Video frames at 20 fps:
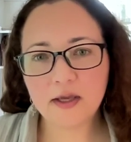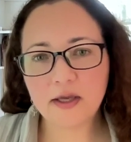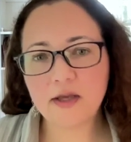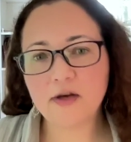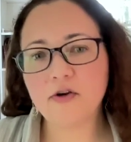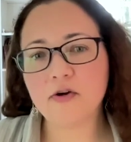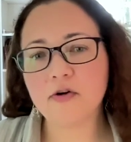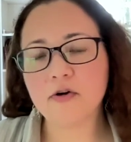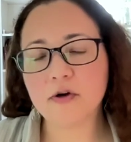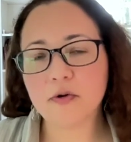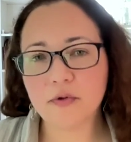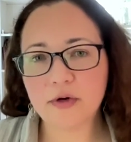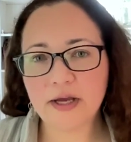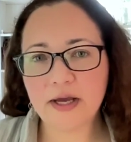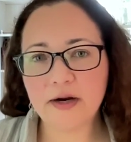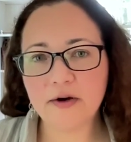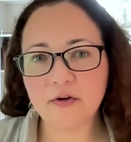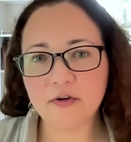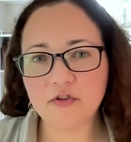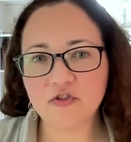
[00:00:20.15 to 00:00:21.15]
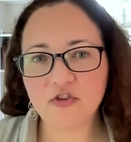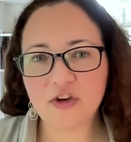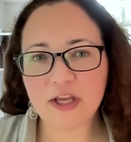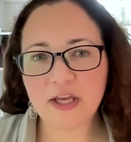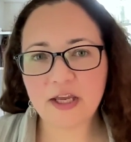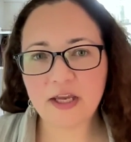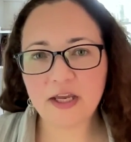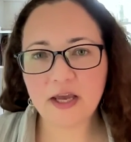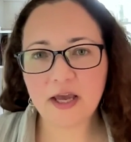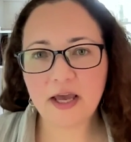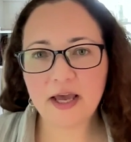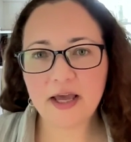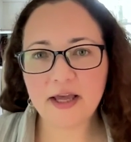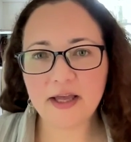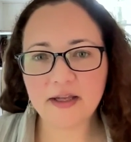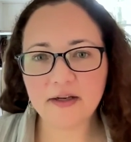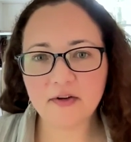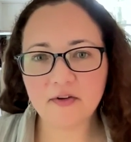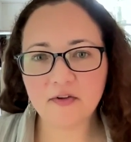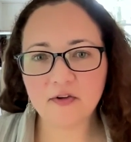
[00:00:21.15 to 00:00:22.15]
in your own energy,
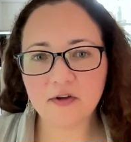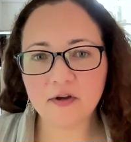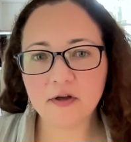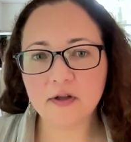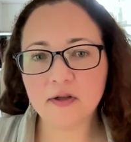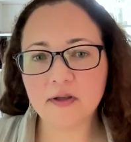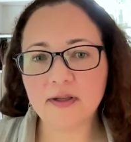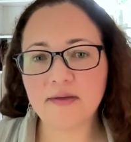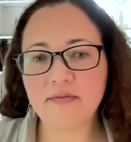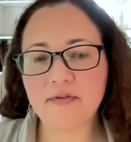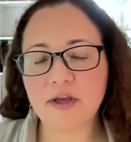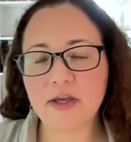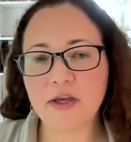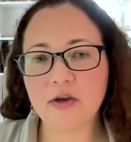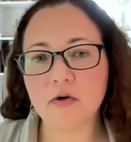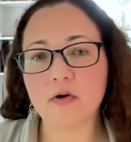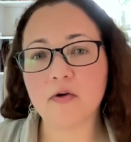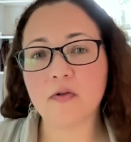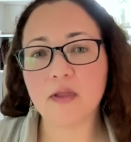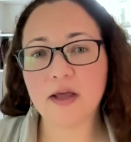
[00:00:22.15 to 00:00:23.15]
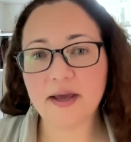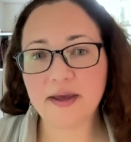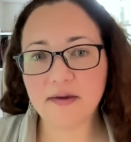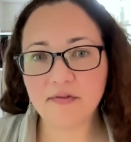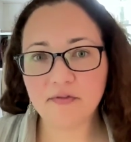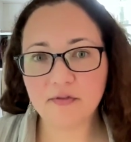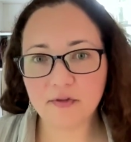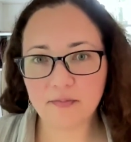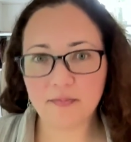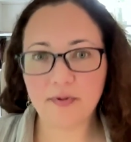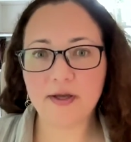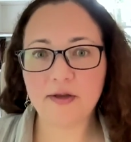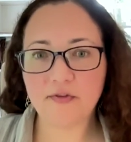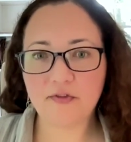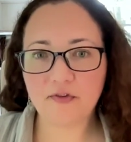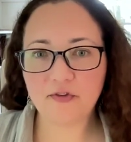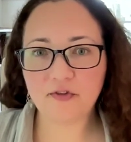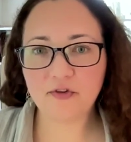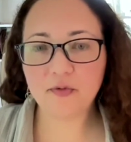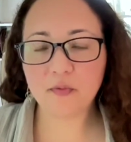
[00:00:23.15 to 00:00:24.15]
and living your life the
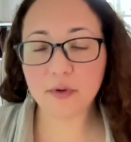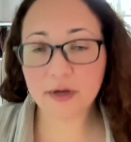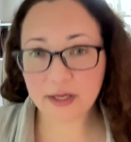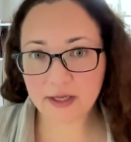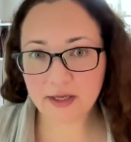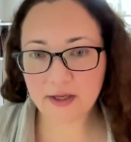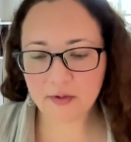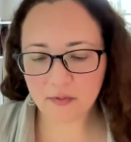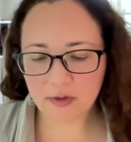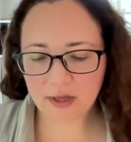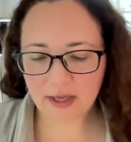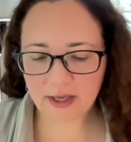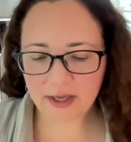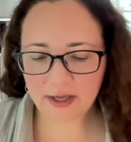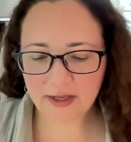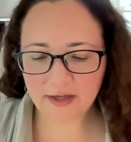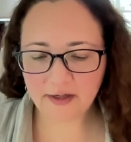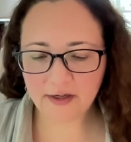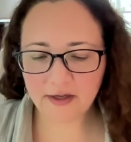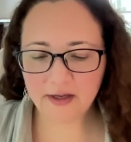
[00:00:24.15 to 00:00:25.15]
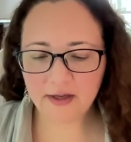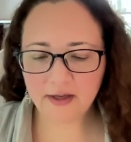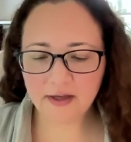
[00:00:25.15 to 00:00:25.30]
best way you can.